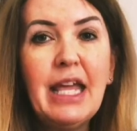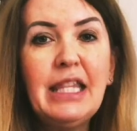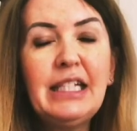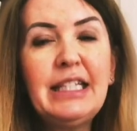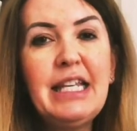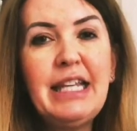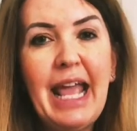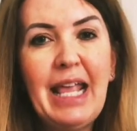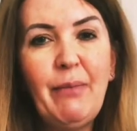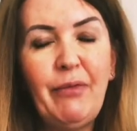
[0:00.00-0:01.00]
There's the
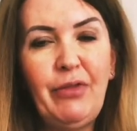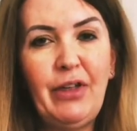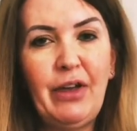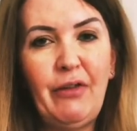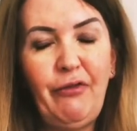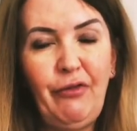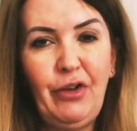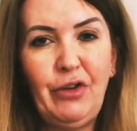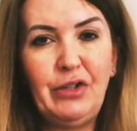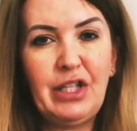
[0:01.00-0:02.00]
name of the
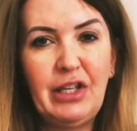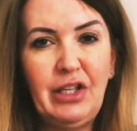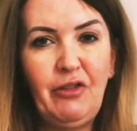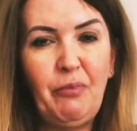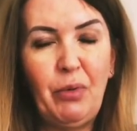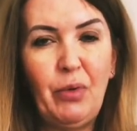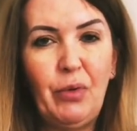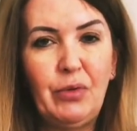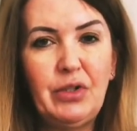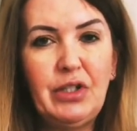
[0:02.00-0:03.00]
food that you've
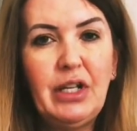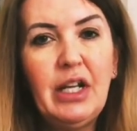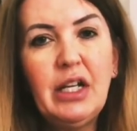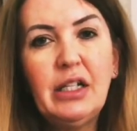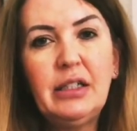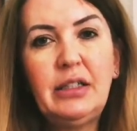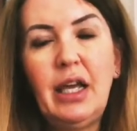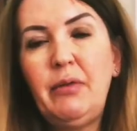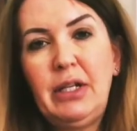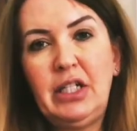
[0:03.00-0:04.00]
bought. So
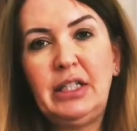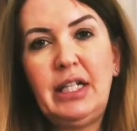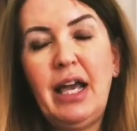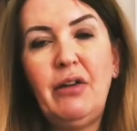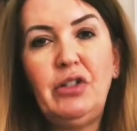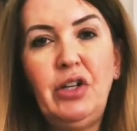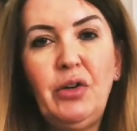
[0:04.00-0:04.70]
it just tells you